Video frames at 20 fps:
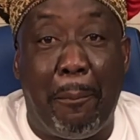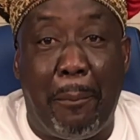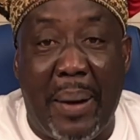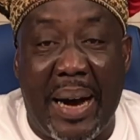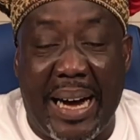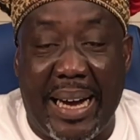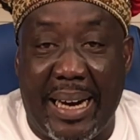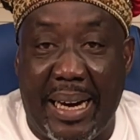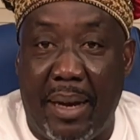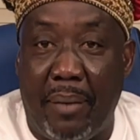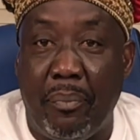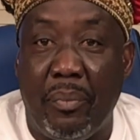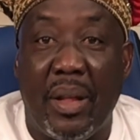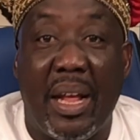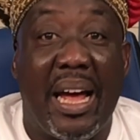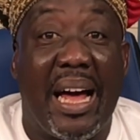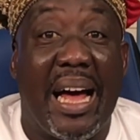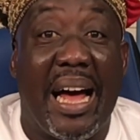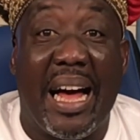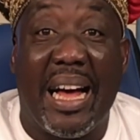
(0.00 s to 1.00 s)

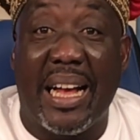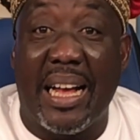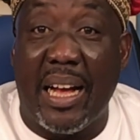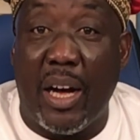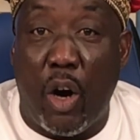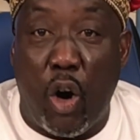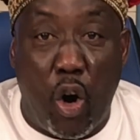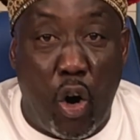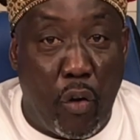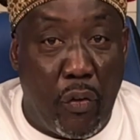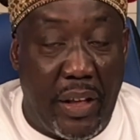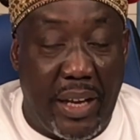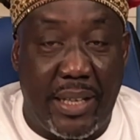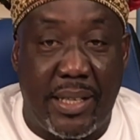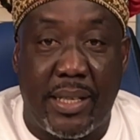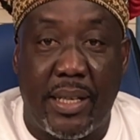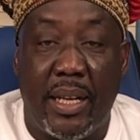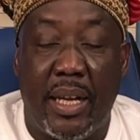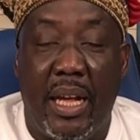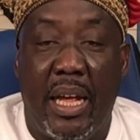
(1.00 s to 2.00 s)
campana, and
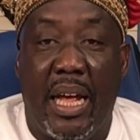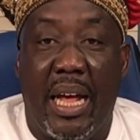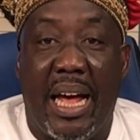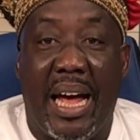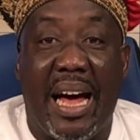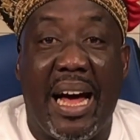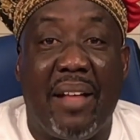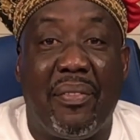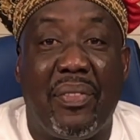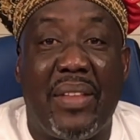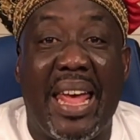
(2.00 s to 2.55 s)
others.